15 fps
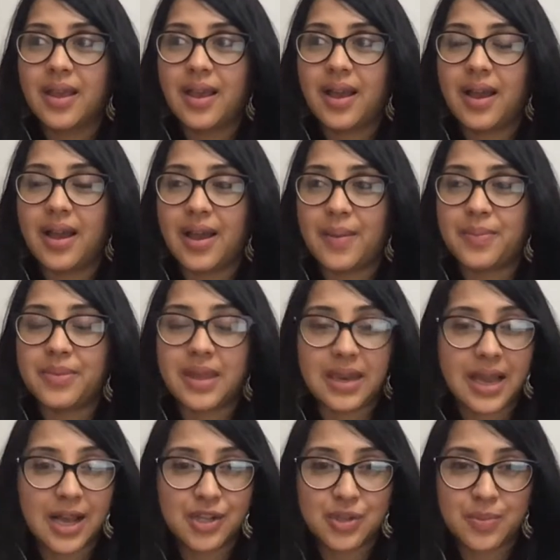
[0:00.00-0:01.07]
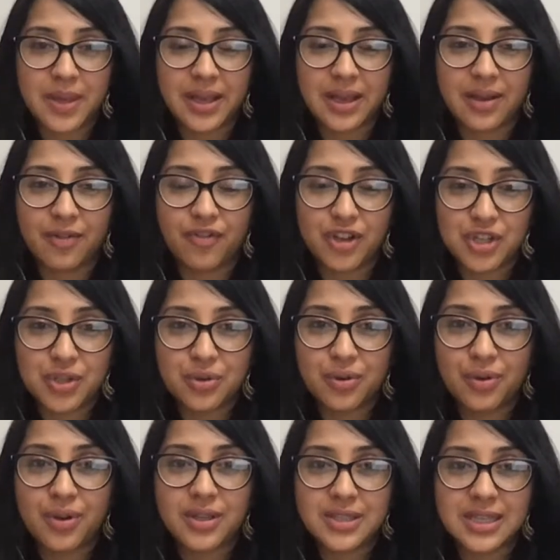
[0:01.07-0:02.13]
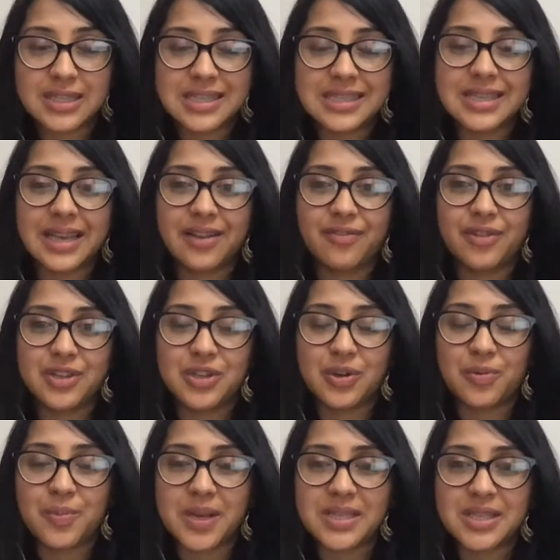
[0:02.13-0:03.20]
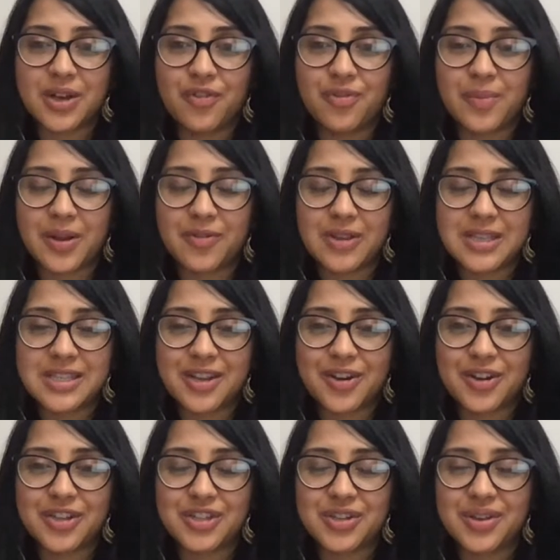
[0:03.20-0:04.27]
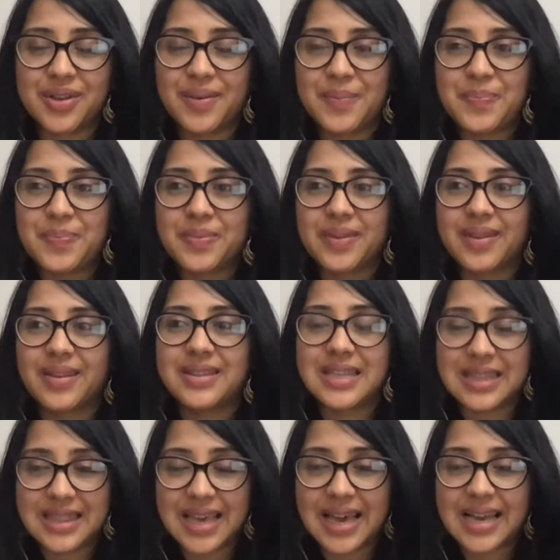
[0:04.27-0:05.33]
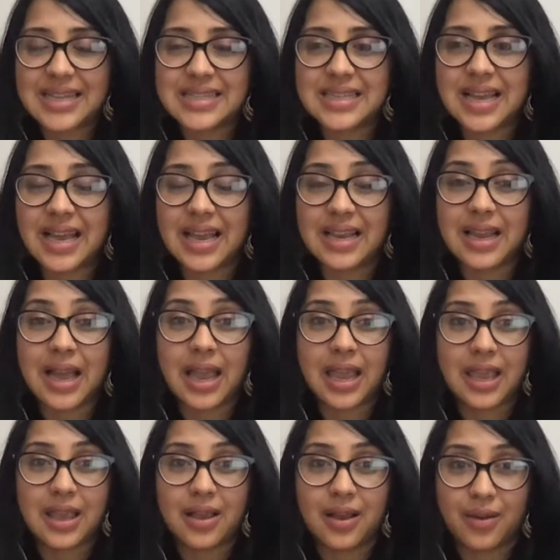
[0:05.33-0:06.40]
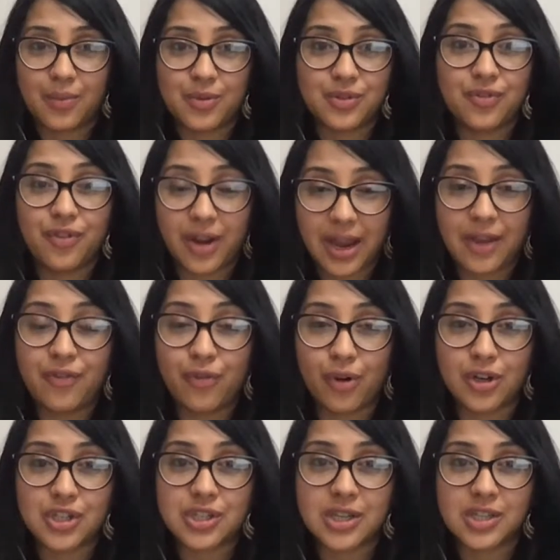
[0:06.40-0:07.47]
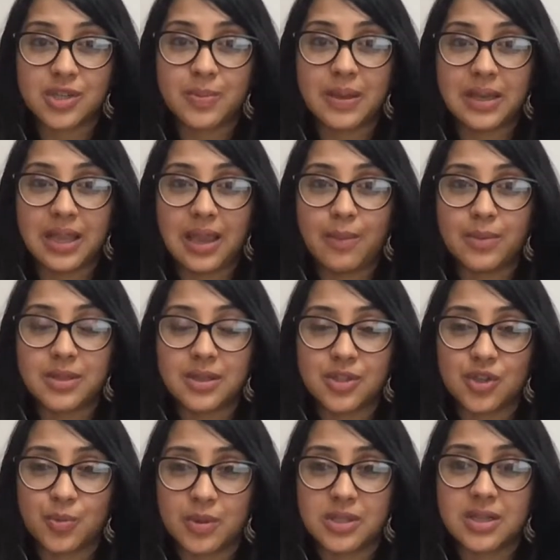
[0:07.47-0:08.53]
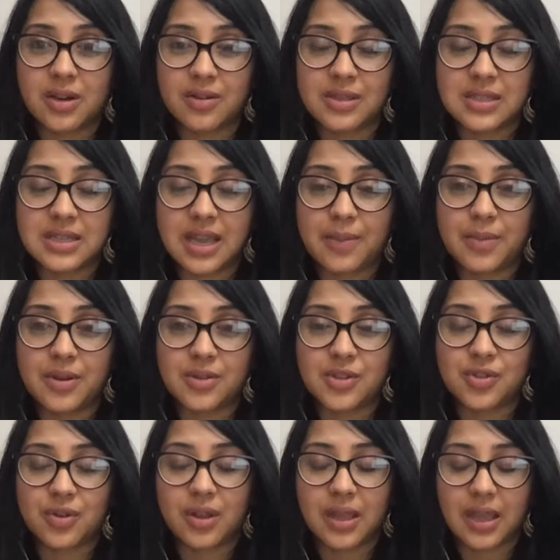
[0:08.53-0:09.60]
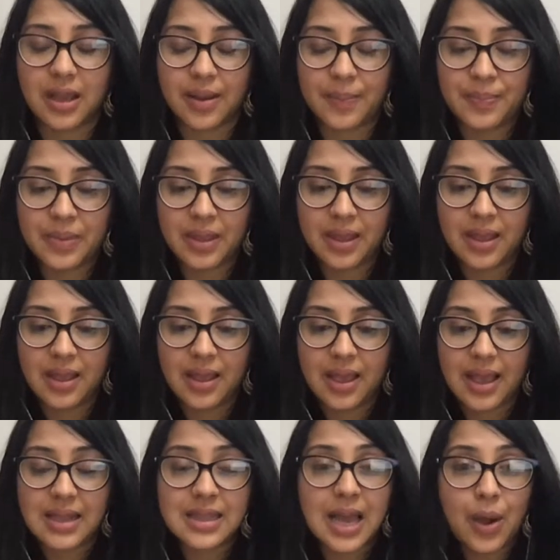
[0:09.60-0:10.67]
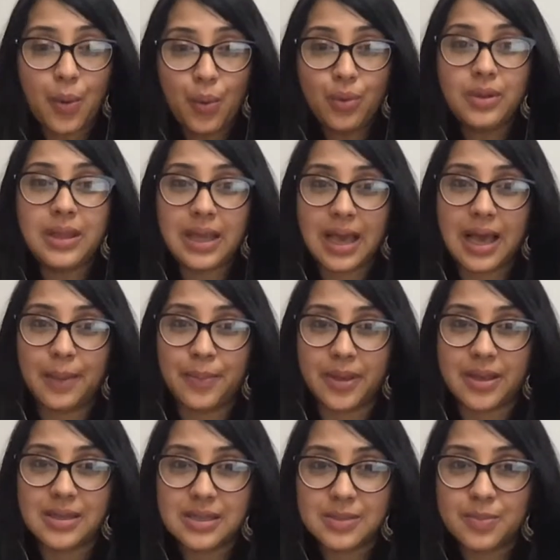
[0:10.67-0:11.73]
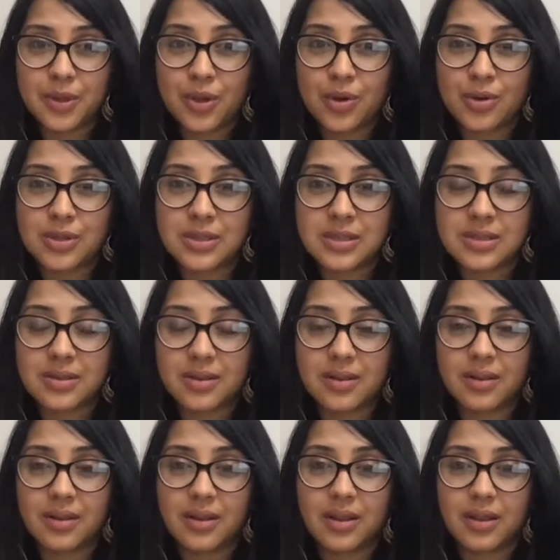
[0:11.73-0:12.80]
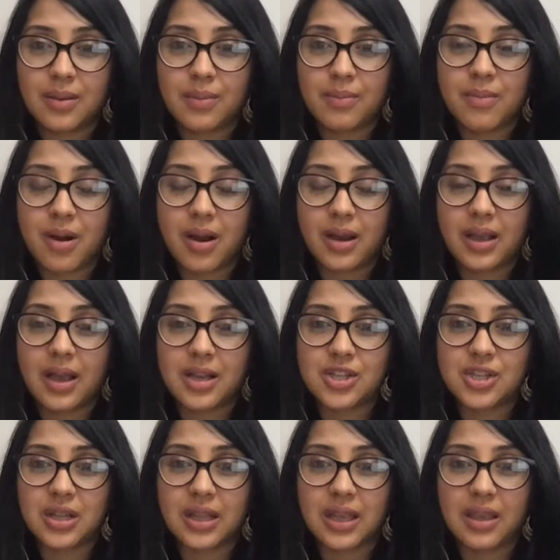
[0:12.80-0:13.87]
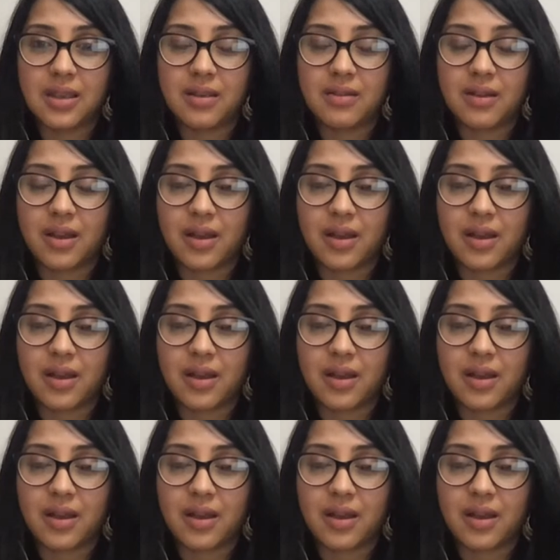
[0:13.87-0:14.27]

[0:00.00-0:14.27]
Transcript: Then I had to make a 60-second video of myself and my research. Did that, and I was very fortunate to be named a Superstar STEM in Australia. And that only happened because Mark actually...